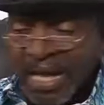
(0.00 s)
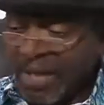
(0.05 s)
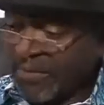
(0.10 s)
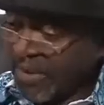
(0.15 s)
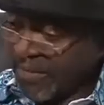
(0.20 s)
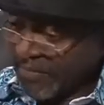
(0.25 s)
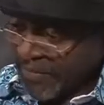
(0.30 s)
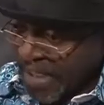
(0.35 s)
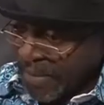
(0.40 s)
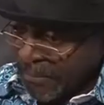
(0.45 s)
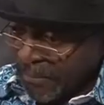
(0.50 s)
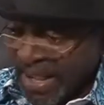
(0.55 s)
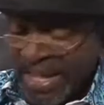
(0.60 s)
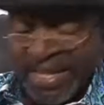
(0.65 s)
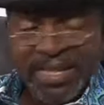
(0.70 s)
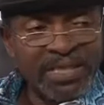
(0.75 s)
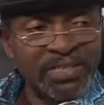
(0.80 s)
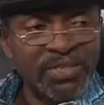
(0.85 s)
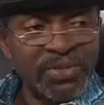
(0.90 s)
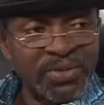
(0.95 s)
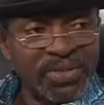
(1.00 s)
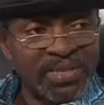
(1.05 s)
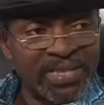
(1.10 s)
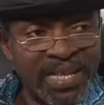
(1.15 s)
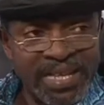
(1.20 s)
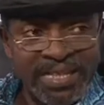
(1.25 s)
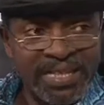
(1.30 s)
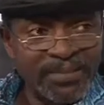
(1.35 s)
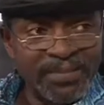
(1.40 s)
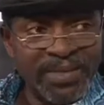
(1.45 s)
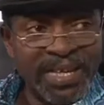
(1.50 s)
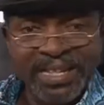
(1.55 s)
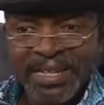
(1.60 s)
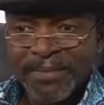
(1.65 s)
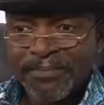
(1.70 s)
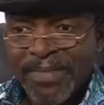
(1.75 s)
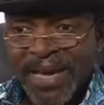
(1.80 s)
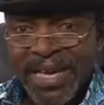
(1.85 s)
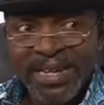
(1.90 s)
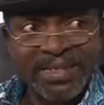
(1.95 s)
However, I managed to tell him that the
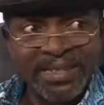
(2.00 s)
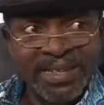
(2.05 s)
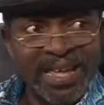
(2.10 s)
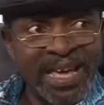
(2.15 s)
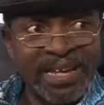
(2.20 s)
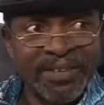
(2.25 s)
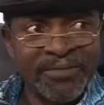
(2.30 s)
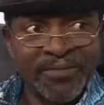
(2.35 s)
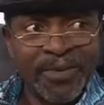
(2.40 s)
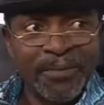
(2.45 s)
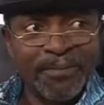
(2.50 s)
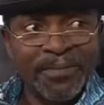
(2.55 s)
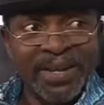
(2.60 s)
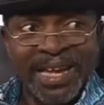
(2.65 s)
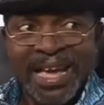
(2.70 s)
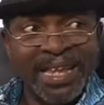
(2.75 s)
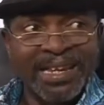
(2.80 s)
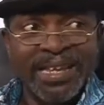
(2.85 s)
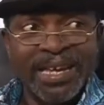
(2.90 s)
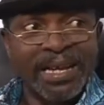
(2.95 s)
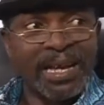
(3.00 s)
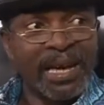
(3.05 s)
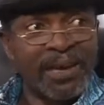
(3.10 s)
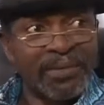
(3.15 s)
man died from cardiac